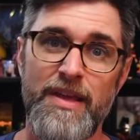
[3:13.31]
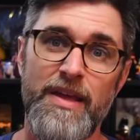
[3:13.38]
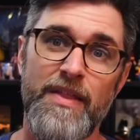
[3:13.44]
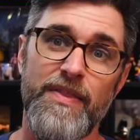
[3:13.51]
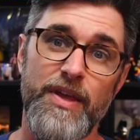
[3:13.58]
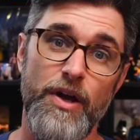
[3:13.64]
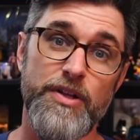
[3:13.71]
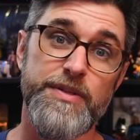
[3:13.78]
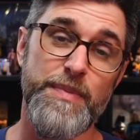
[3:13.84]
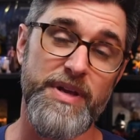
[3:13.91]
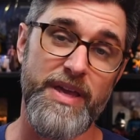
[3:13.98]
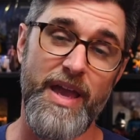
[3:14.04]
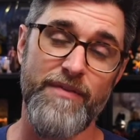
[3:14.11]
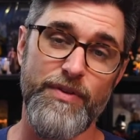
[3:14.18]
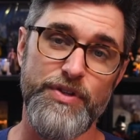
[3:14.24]
The Ultimate
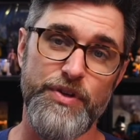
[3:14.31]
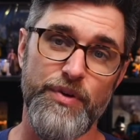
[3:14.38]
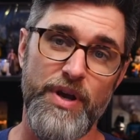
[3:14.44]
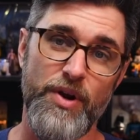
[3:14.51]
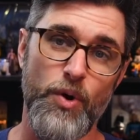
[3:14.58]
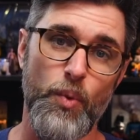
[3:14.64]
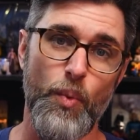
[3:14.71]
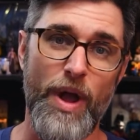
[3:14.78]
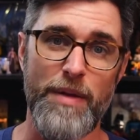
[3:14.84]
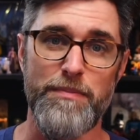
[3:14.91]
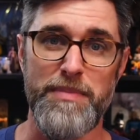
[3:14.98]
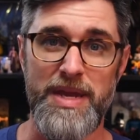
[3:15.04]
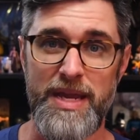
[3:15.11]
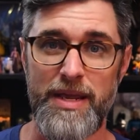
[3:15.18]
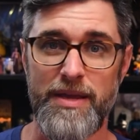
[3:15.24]
Canvas Creator Wet
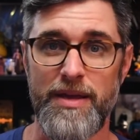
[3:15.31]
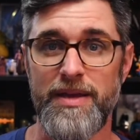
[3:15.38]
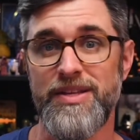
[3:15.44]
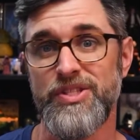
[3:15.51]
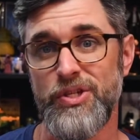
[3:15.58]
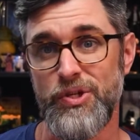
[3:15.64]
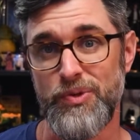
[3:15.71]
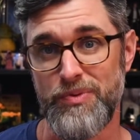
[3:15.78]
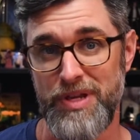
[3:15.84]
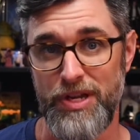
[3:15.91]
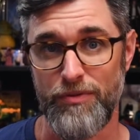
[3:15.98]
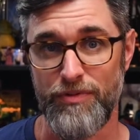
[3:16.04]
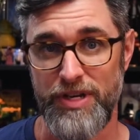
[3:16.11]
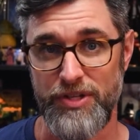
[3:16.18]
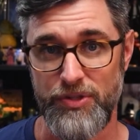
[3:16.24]
Media is a unique
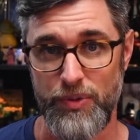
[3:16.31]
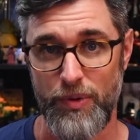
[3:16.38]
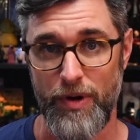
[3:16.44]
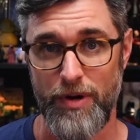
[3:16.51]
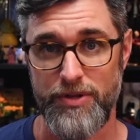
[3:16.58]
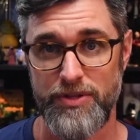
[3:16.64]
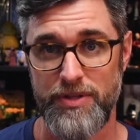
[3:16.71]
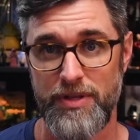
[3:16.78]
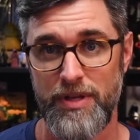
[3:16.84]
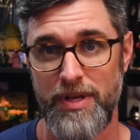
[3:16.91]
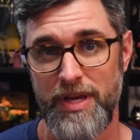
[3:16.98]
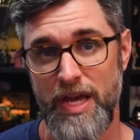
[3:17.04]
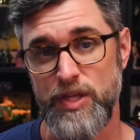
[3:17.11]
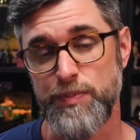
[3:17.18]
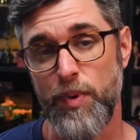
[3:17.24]
resource.
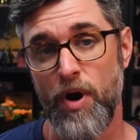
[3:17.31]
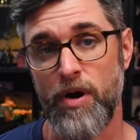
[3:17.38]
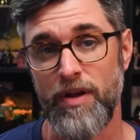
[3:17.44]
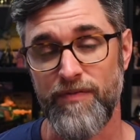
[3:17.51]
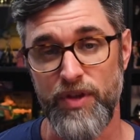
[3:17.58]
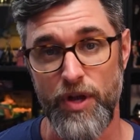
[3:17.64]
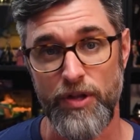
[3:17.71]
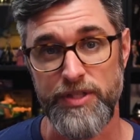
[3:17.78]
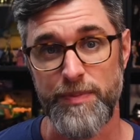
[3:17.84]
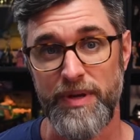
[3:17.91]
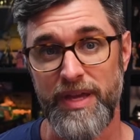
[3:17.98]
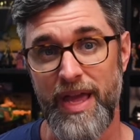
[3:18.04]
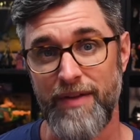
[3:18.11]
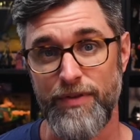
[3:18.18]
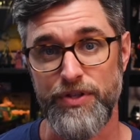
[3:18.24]
It's part of the Ultimate
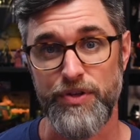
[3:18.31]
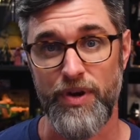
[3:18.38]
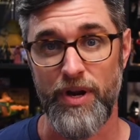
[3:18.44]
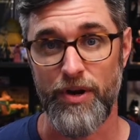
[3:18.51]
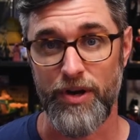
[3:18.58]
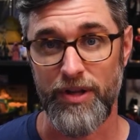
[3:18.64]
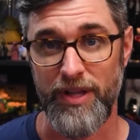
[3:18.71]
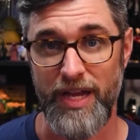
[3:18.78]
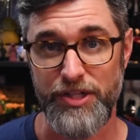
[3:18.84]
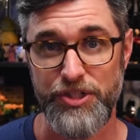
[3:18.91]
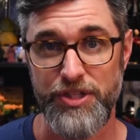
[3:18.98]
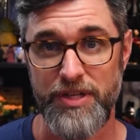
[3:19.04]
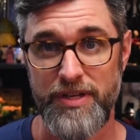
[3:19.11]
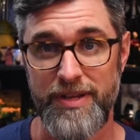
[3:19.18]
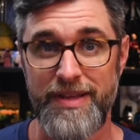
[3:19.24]
Canvas Creator
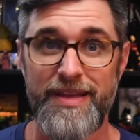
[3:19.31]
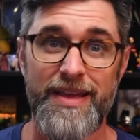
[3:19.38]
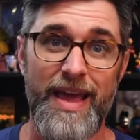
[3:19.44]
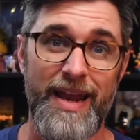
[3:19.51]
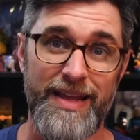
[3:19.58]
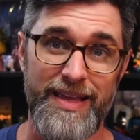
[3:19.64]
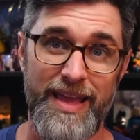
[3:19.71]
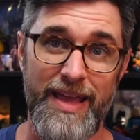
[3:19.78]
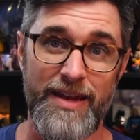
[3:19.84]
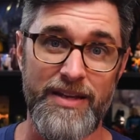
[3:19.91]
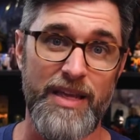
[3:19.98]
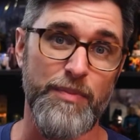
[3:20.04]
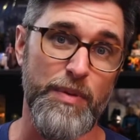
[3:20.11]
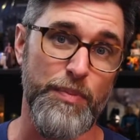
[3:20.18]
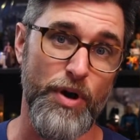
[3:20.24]
Collection, and again,
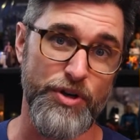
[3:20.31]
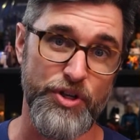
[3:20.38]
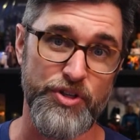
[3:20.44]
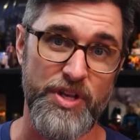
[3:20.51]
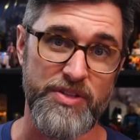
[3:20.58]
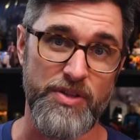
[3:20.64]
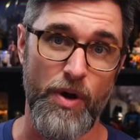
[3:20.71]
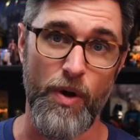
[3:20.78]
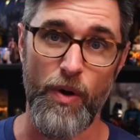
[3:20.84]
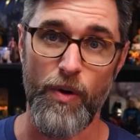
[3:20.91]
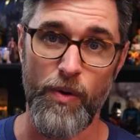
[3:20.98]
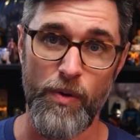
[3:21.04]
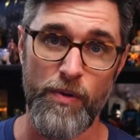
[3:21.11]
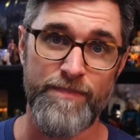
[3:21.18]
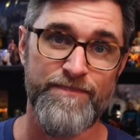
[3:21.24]
can be purchased as a
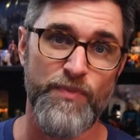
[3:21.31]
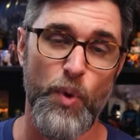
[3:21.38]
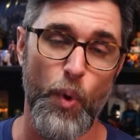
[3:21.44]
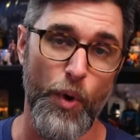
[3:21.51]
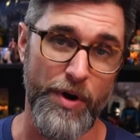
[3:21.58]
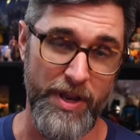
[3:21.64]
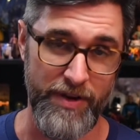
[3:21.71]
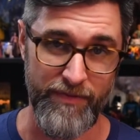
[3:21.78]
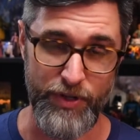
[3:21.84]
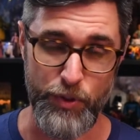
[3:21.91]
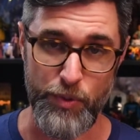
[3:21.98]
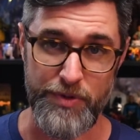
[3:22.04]
whole or in individual